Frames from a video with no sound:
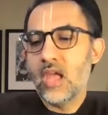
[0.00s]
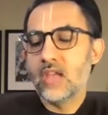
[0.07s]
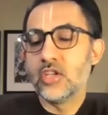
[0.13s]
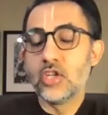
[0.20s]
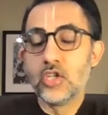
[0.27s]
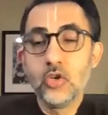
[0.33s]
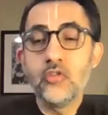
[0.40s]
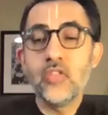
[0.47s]
To
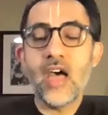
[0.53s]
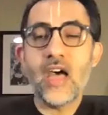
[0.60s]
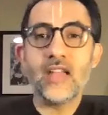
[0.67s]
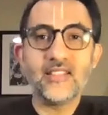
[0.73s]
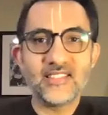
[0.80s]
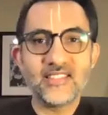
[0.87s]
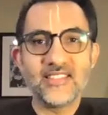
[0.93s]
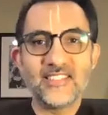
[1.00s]
do
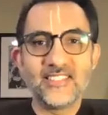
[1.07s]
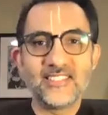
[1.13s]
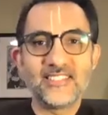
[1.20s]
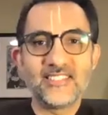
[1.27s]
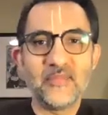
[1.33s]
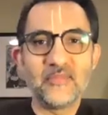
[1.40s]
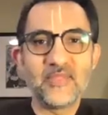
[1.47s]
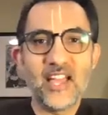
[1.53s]
that,
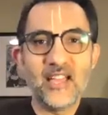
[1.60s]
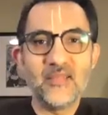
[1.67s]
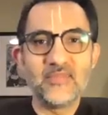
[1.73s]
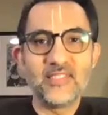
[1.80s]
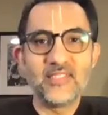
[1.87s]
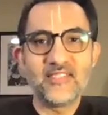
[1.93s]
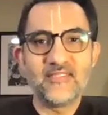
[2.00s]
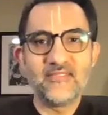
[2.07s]

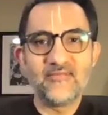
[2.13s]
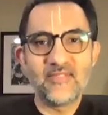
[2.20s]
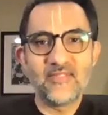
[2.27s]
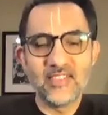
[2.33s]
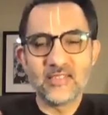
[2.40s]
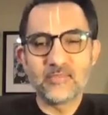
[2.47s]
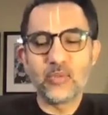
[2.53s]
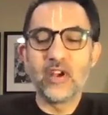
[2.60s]
sometimes
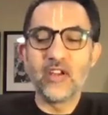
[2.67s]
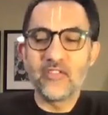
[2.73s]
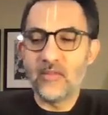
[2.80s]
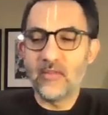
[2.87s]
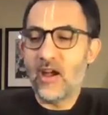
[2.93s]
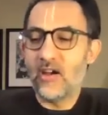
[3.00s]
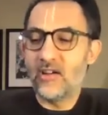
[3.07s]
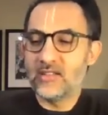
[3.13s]
this point of
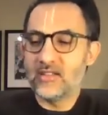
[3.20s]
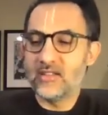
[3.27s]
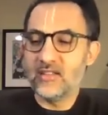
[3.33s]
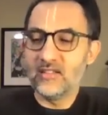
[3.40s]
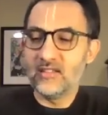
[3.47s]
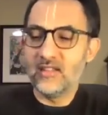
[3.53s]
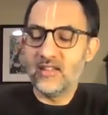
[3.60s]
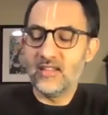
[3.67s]

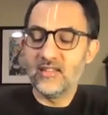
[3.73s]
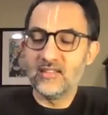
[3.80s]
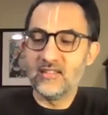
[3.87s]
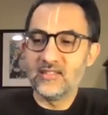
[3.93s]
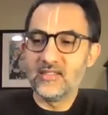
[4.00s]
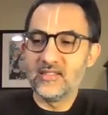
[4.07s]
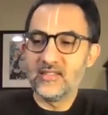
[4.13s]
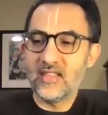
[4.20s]
comparison
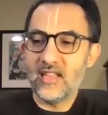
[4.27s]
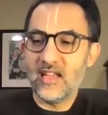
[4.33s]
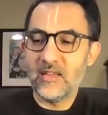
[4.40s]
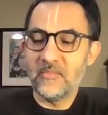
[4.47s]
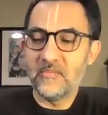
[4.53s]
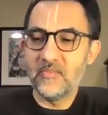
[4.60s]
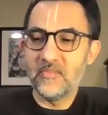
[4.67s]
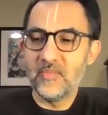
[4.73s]
is
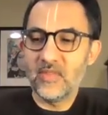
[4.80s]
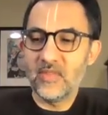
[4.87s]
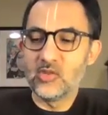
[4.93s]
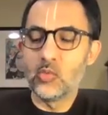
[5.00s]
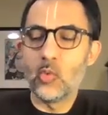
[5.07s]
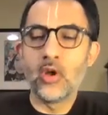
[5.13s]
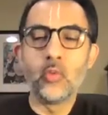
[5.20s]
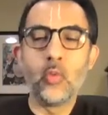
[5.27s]

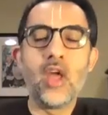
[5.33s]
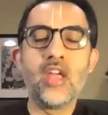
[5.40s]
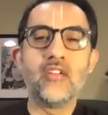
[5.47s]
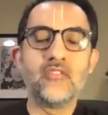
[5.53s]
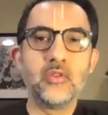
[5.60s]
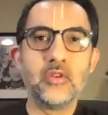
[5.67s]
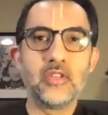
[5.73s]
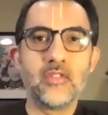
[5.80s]
one way
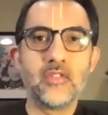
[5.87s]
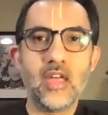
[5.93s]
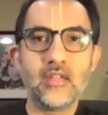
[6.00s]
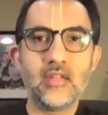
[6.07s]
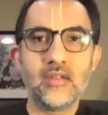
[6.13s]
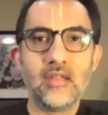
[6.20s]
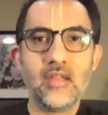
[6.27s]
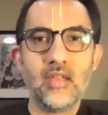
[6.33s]
of doing
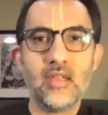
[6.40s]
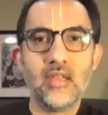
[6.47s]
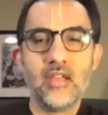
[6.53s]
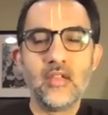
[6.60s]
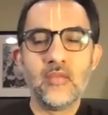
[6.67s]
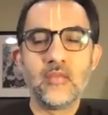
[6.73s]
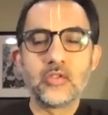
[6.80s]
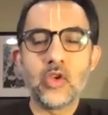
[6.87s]
that.
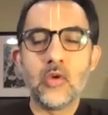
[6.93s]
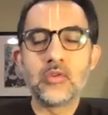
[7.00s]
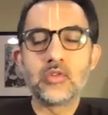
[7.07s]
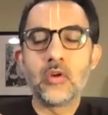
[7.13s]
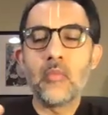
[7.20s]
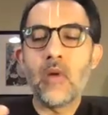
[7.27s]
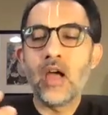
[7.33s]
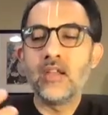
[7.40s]
So I was
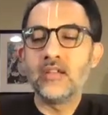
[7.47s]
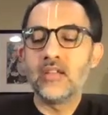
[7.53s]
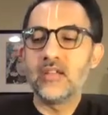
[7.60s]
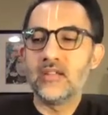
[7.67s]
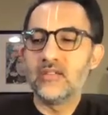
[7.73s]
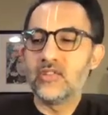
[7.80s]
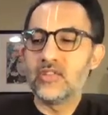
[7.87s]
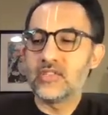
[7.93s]

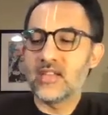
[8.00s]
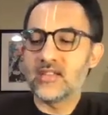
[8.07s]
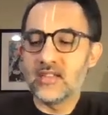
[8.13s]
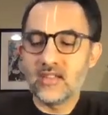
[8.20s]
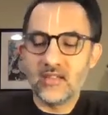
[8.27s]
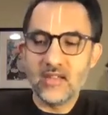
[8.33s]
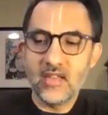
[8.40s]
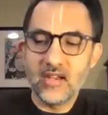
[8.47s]
reminded, just as
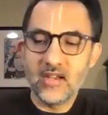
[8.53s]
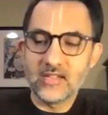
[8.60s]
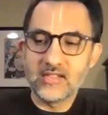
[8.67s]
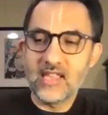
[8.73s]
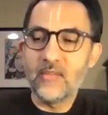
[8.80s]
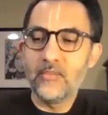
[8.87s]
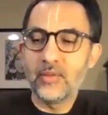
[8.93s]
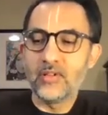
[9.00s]
an
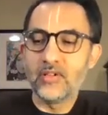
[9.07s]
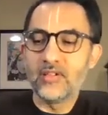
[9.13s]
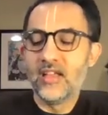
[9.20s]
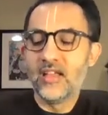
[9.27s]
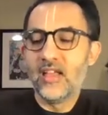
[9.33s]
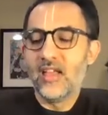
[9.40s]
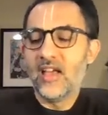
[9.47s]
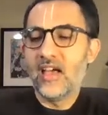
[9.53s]
example,
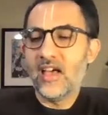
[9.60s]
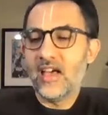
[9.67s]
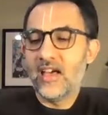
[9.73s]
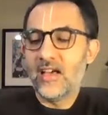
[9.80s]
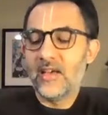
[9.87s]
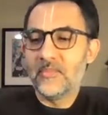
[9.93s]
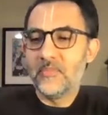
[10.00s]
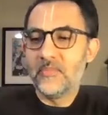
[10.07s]
a